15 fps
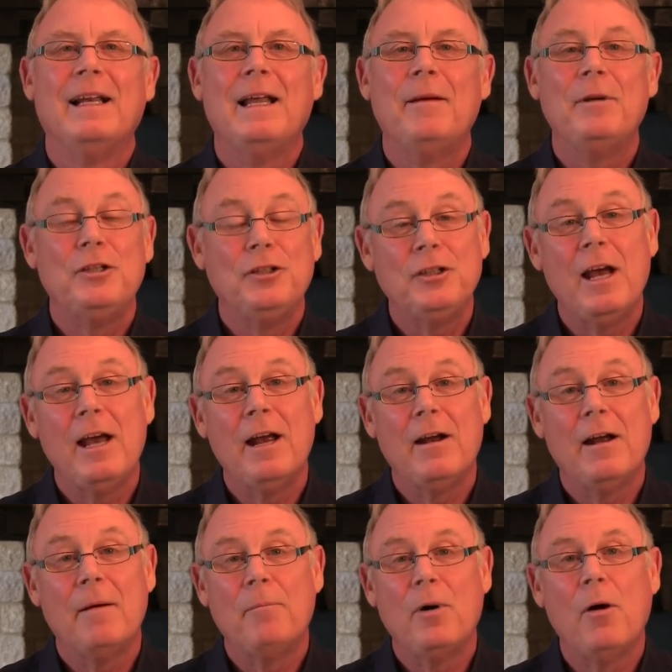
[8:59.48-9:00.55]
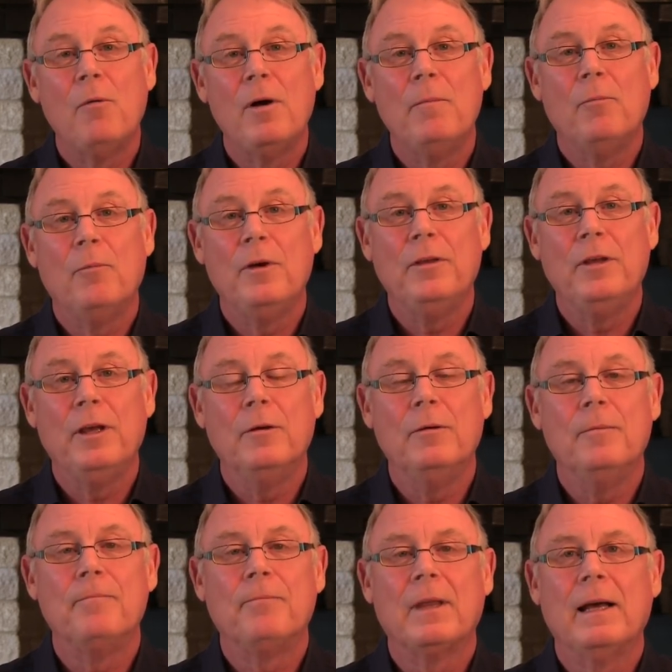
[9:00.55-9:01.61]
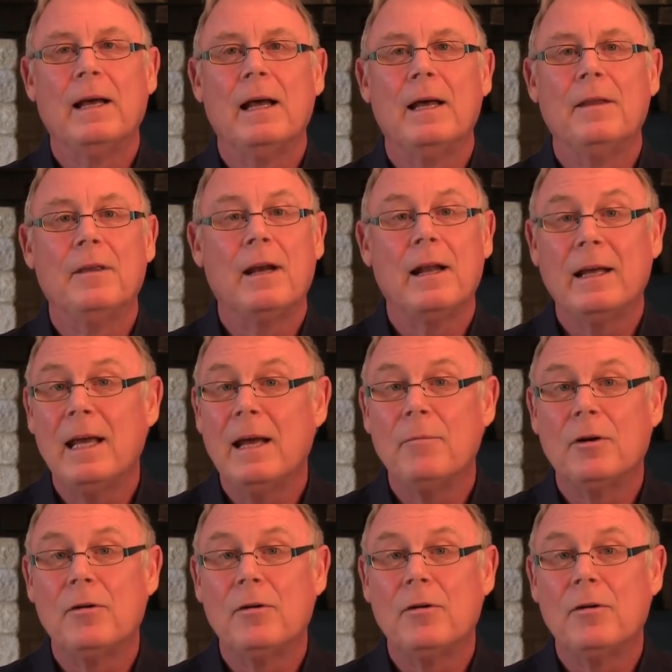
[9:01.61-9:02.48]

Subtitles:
Let me share a poem with you that I came